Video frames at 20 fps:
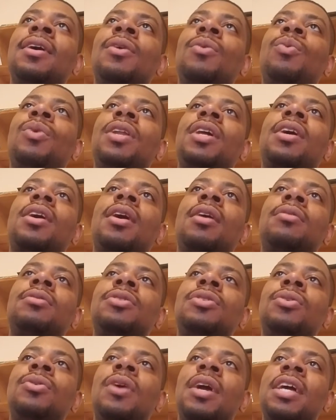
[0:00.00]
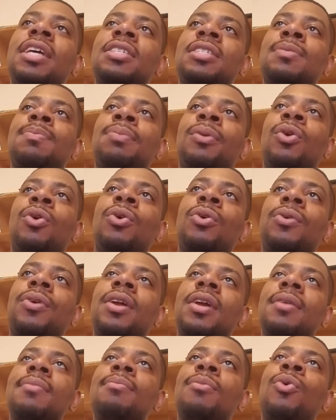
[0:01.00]
when it comes to
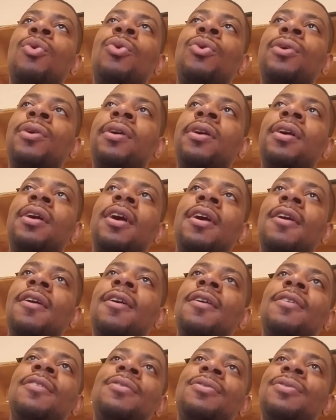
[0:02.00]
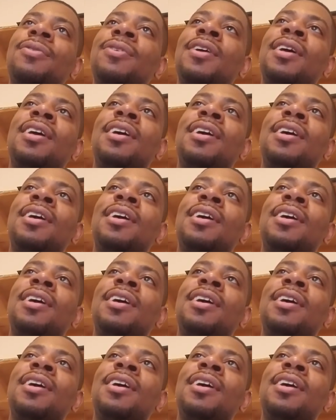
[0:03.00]
exploring more of,